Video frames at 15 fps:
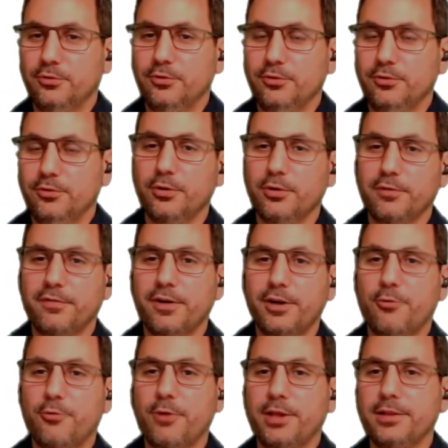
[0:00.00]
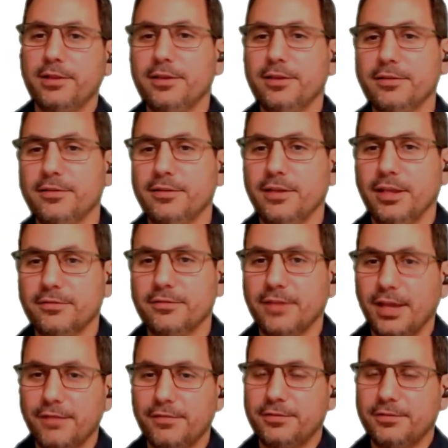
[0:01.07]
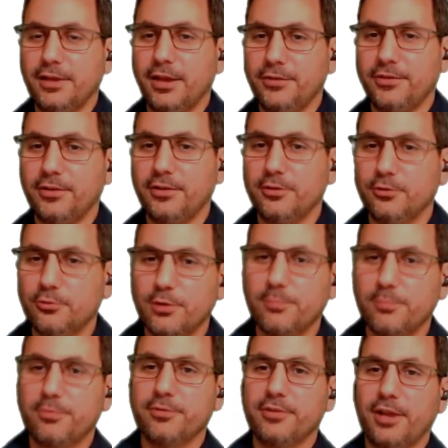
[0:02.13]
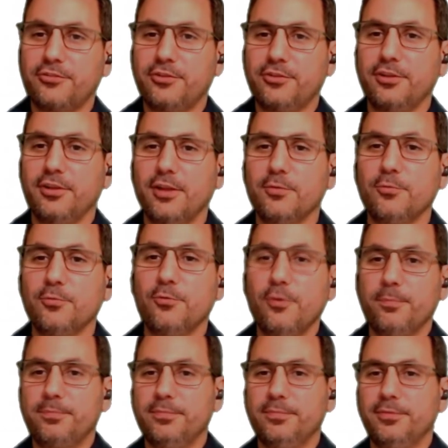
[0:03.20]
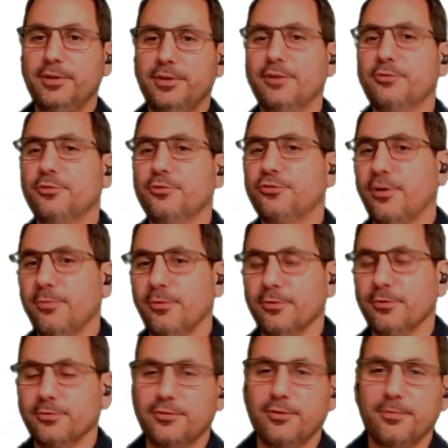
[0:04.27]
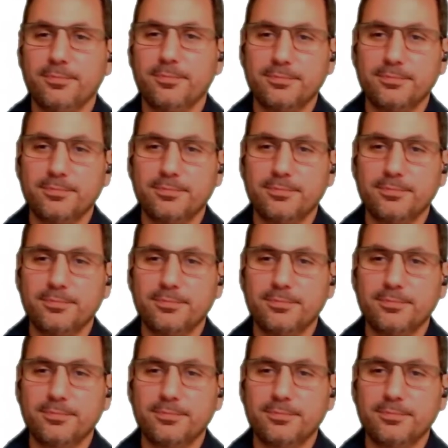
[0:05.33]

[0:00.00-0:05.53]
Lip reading: do it very quickly in dev and test, and you do it in production, and then whoop, you get into trouble. So,